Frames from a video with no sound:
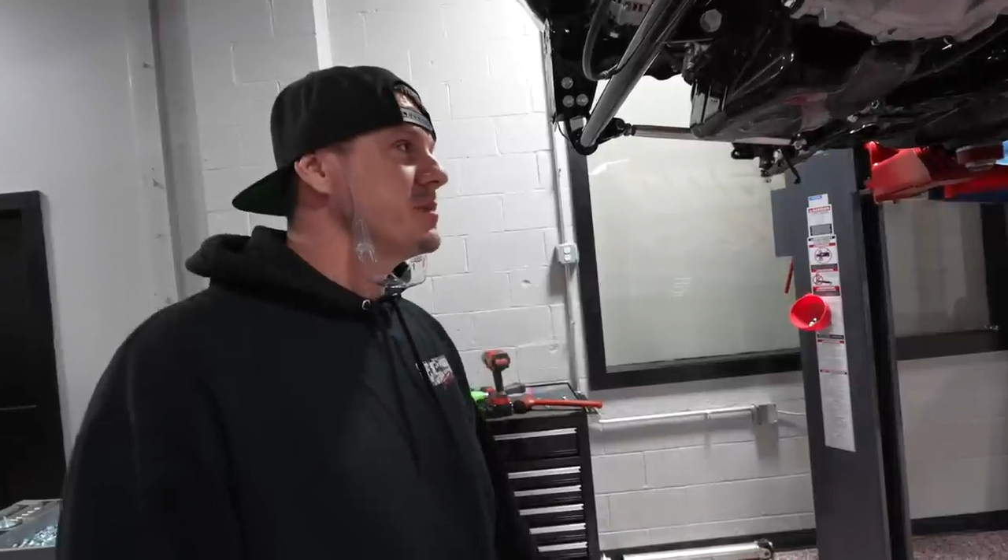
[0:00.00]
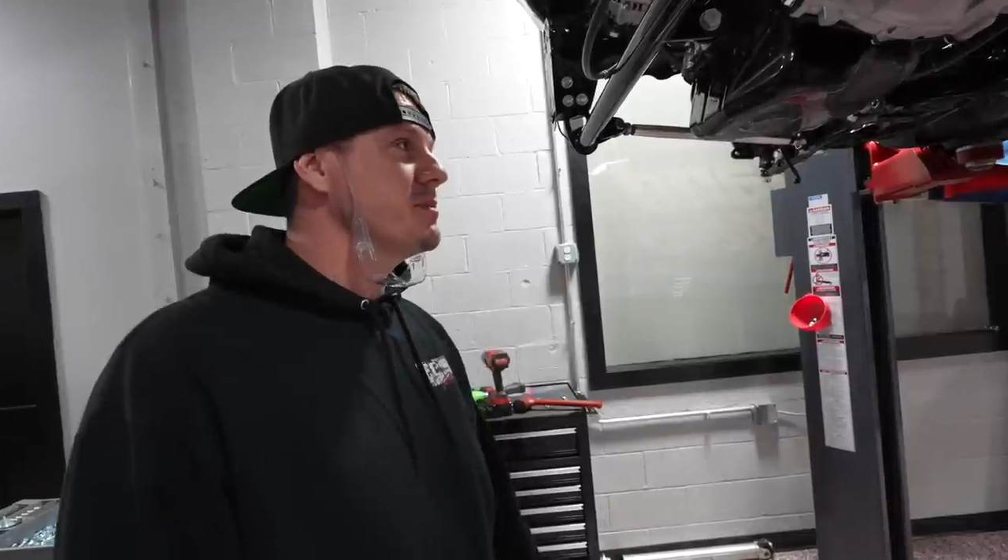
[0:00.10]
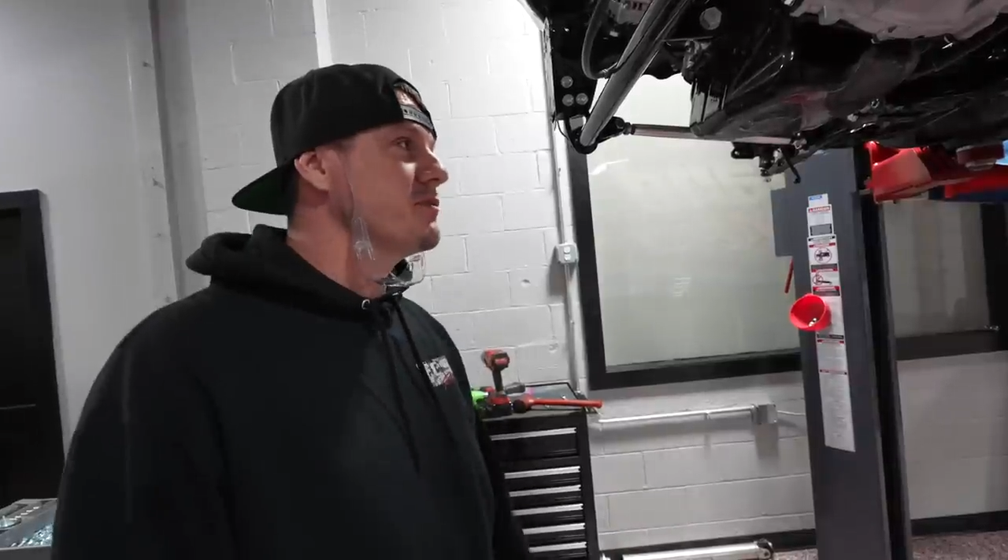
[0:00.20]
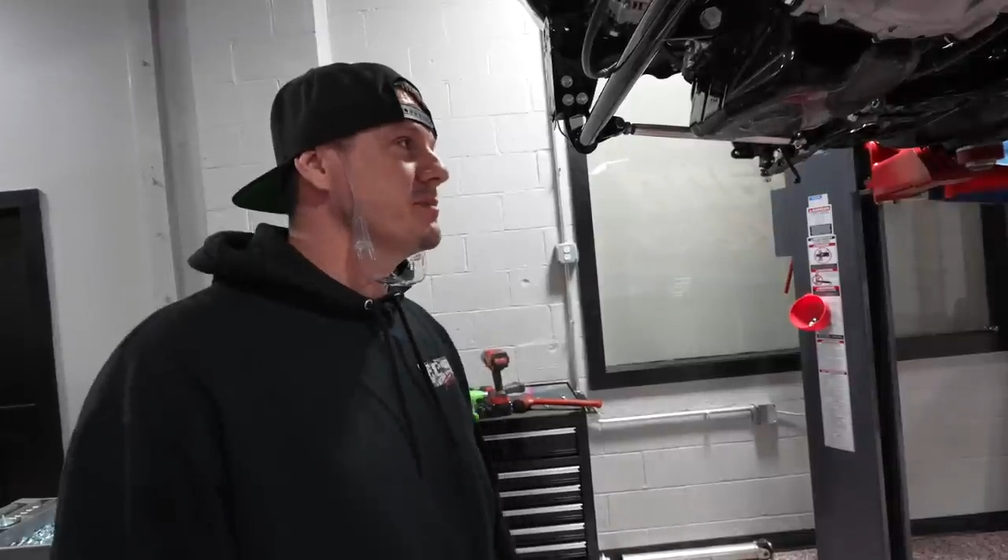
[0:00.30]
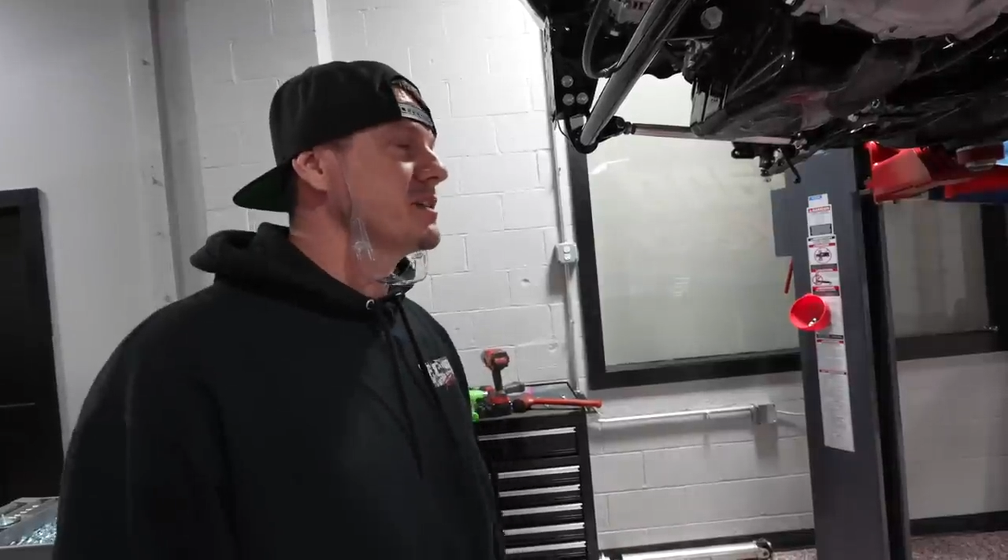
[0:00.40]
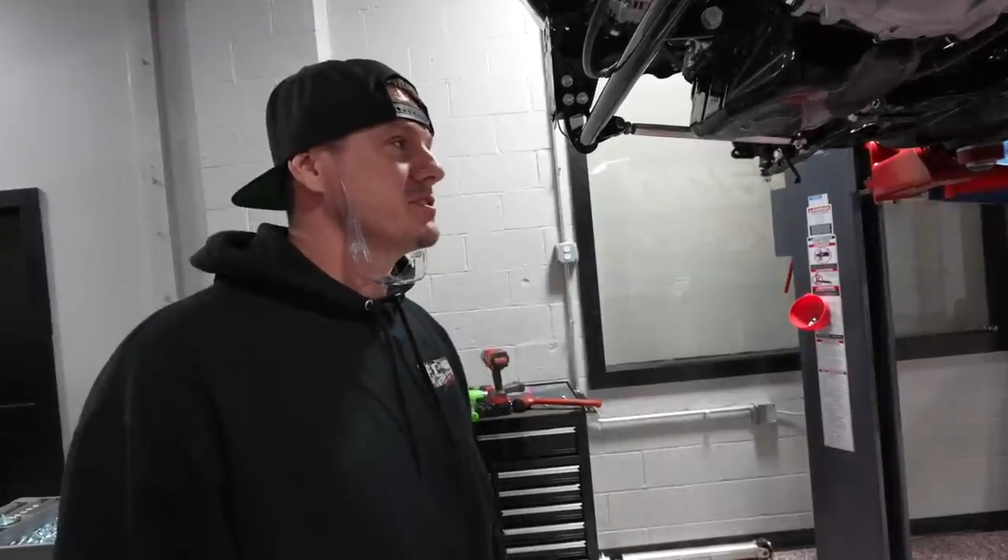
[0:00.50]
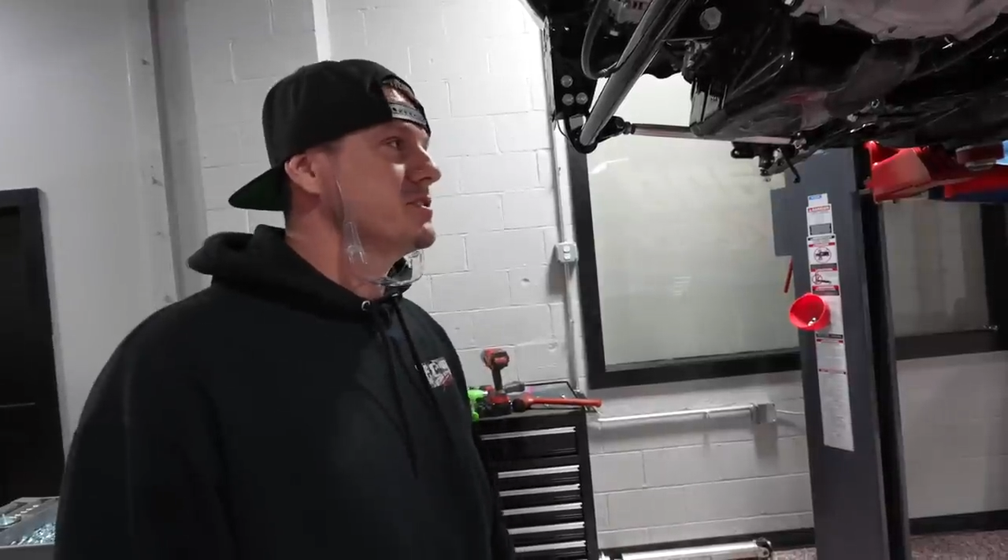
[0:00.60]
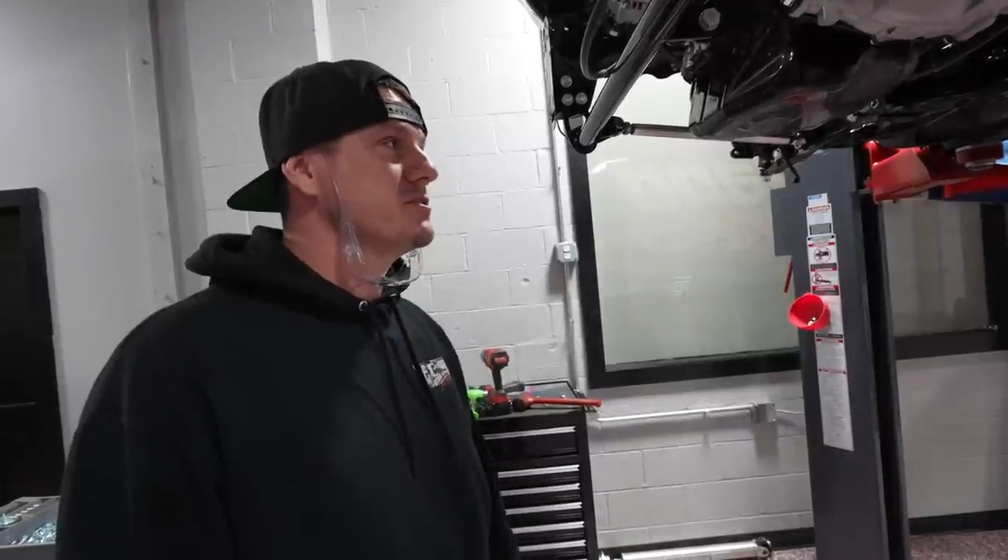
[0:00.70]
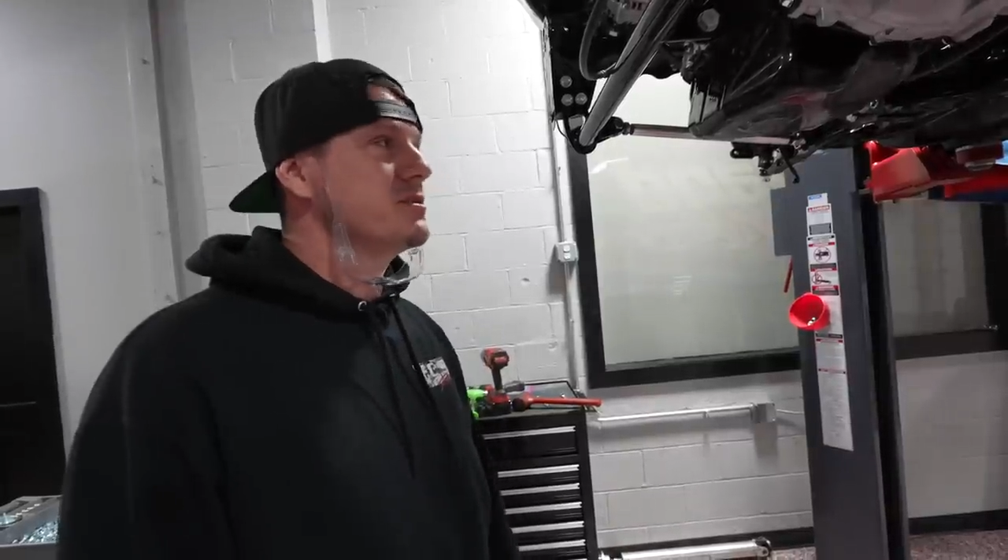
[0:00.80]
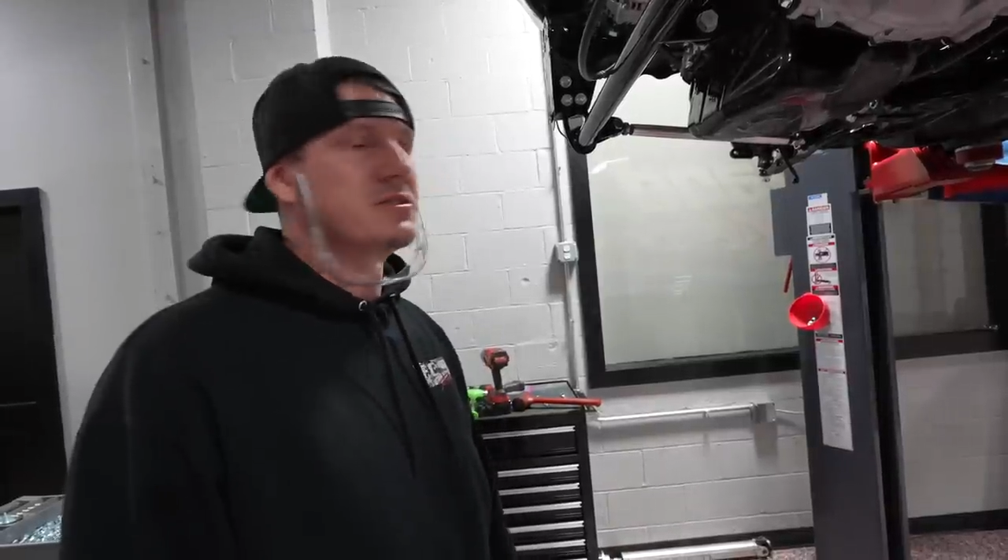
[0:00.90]
people from actually
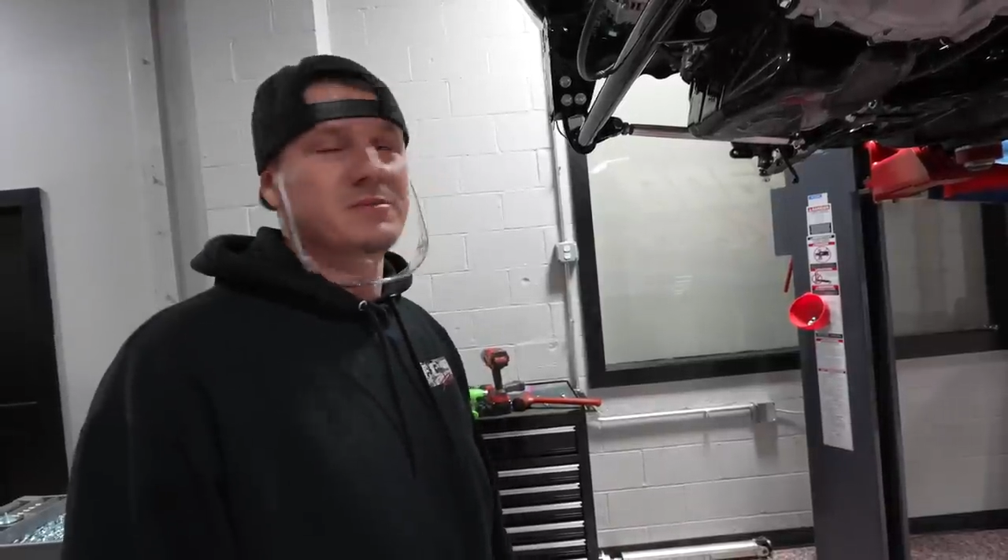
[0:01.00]
doing it